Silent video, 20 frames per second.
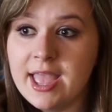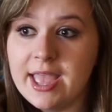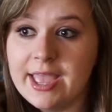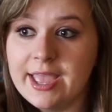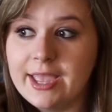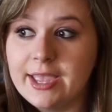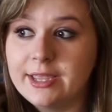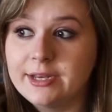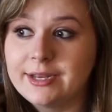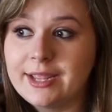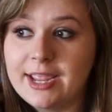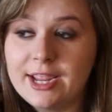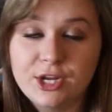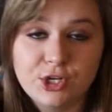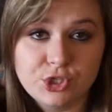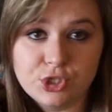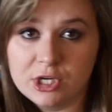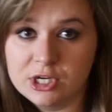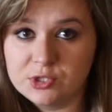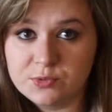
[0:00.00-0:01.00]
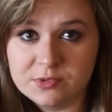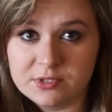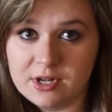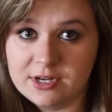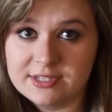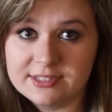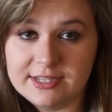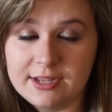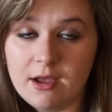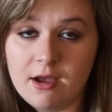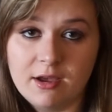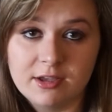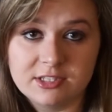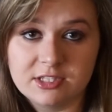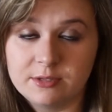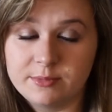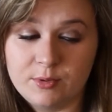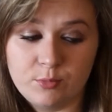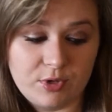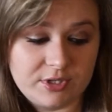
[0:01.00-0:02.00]
and insurance was honestly
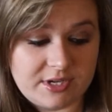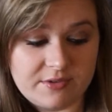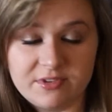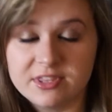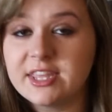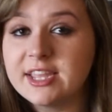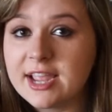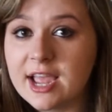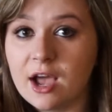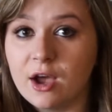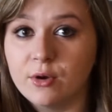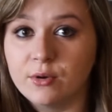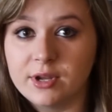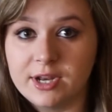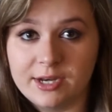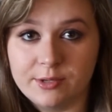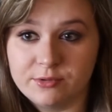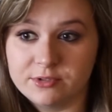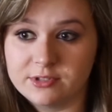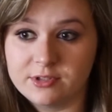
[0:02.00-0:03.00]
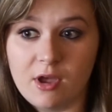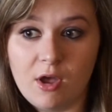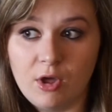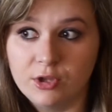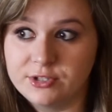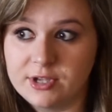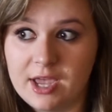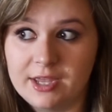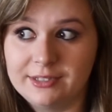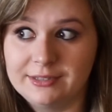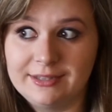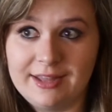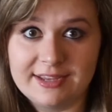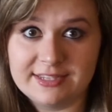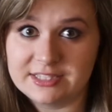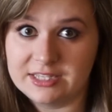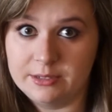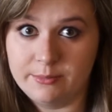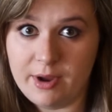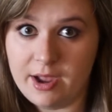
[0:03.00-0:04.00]
awesome and worked everything out, and it was all done
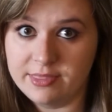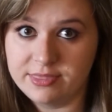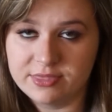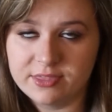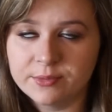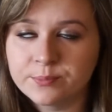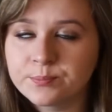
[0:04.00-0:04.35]
less than a month.